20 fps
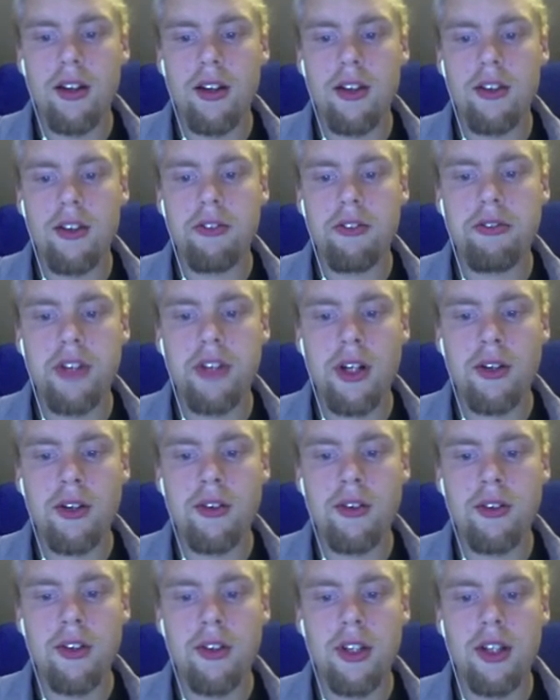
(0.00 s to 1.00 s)

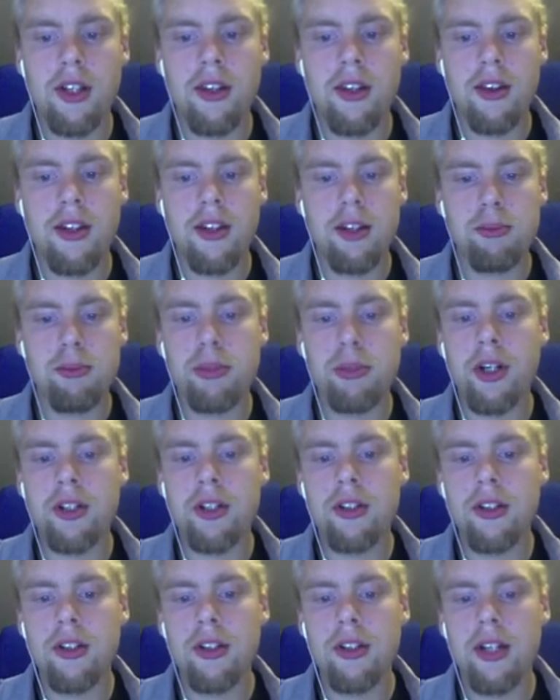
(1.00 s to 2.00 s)
found in the
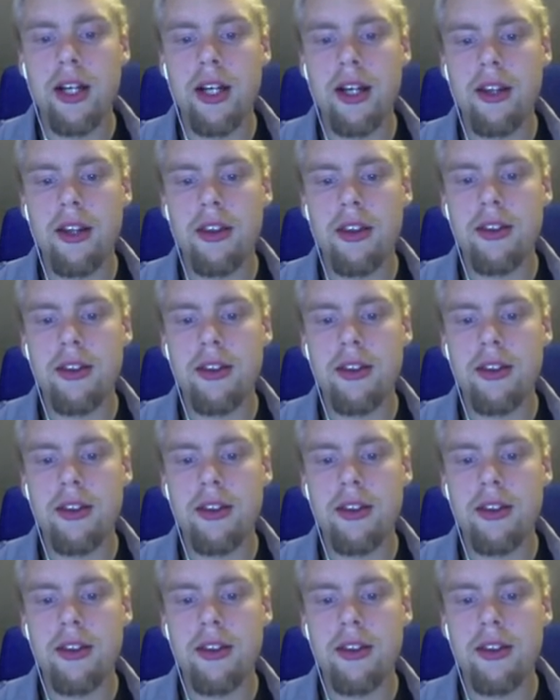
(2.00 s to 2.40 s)
bundle at